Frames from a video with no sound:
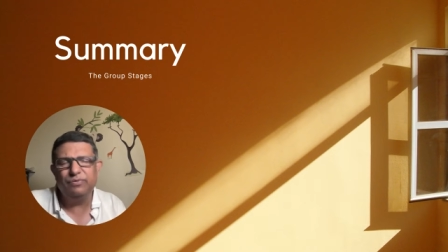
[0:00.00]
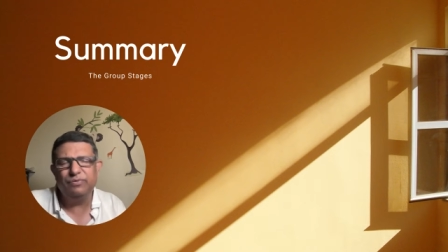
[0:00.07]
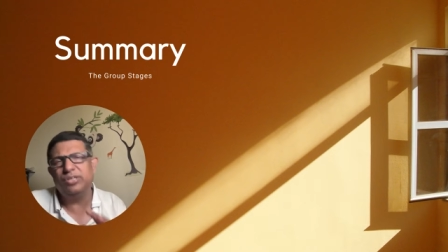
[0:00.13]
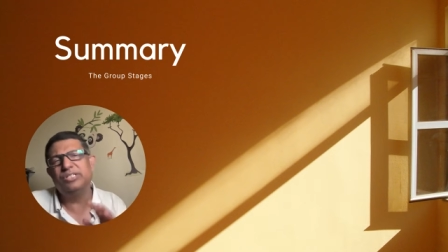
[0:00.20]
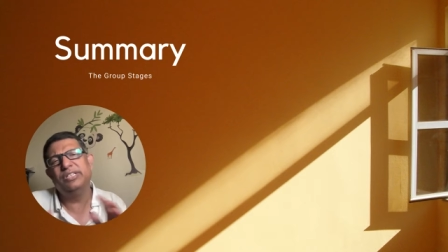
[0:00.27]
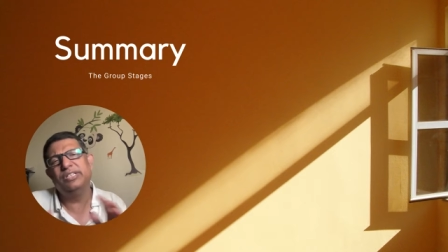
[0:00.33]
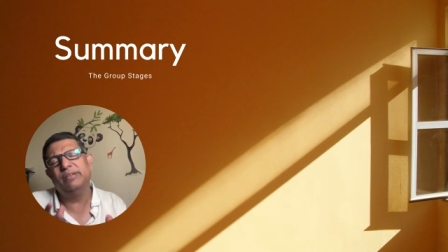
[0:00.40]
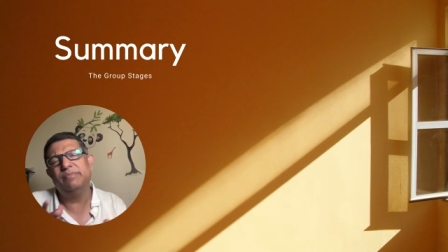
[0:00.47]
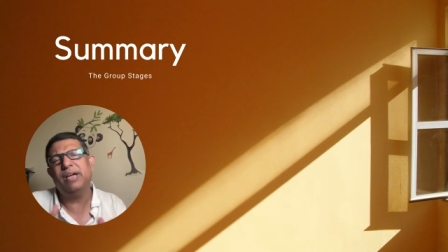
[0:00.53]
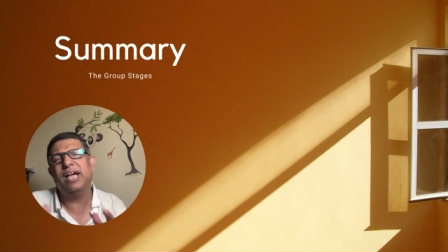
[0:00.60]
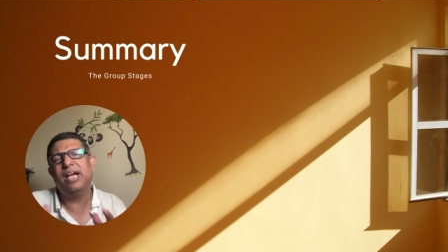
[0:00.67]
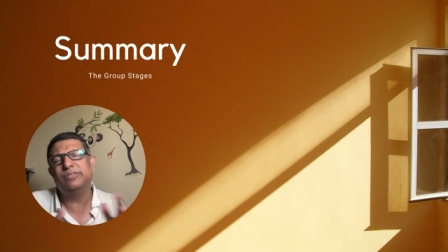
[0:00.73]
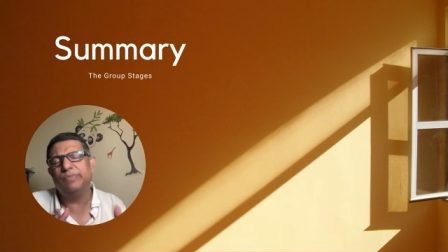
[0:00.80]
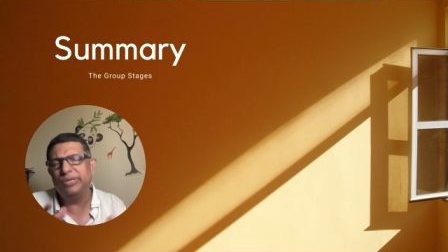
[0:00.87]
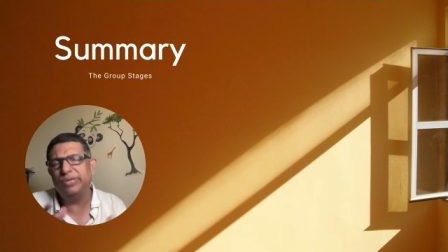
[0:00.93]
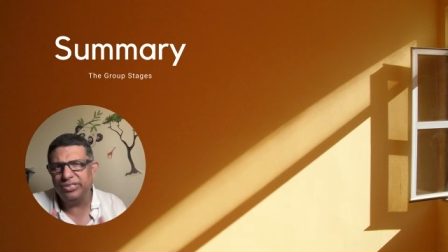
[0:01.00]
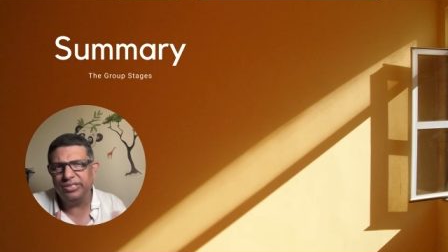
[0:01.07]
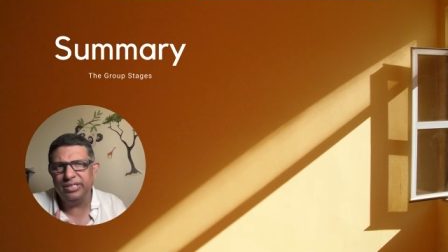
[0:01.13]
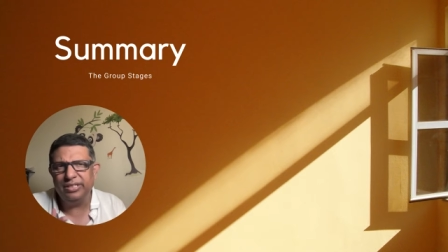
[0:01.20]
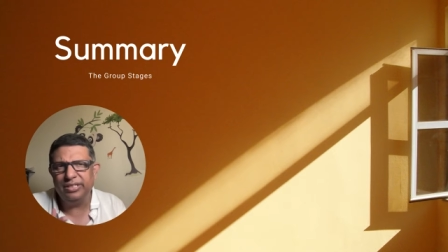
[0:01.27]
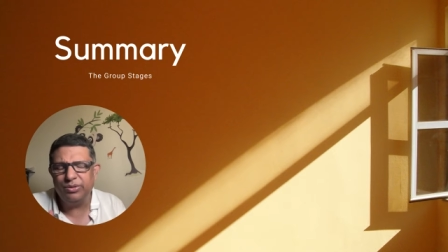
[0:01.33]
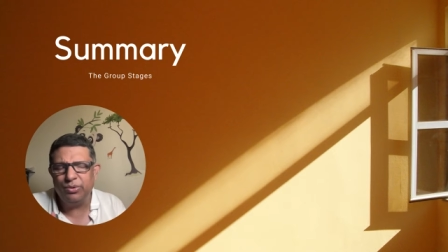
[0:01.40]
Not seen him as
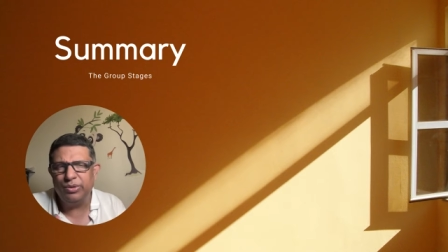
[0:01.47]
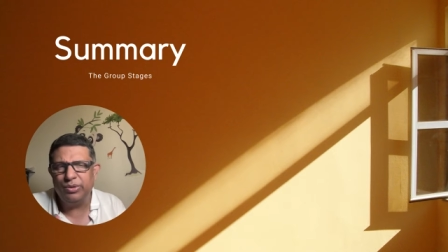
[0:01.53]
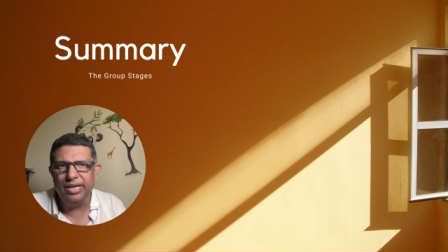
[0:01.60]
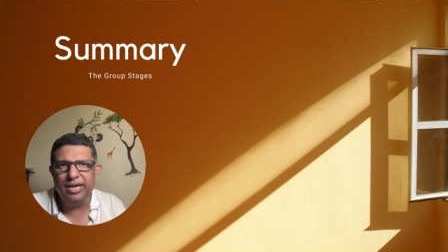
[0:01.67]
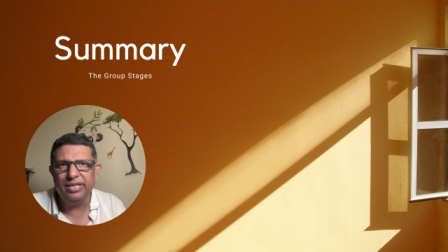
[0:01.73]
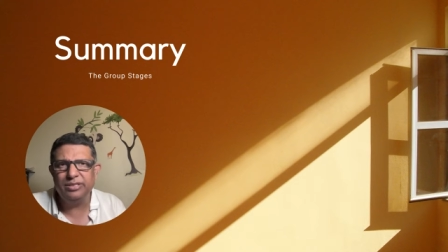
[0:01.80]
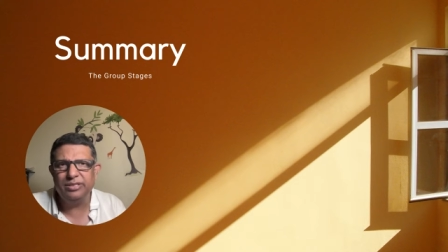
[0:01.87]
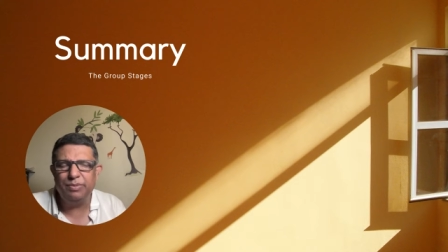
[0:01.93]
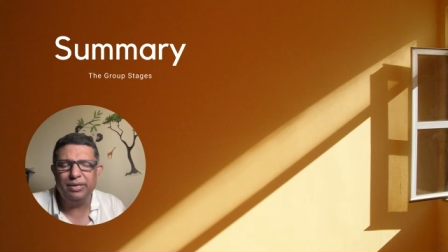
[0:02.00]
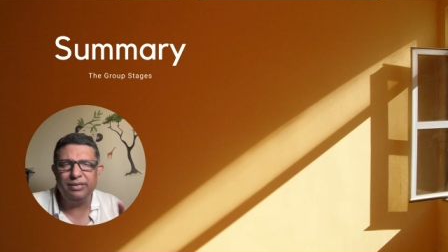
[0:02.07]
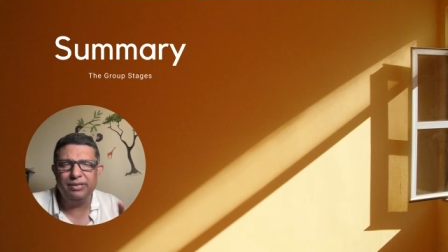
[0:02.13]
much in ODIs,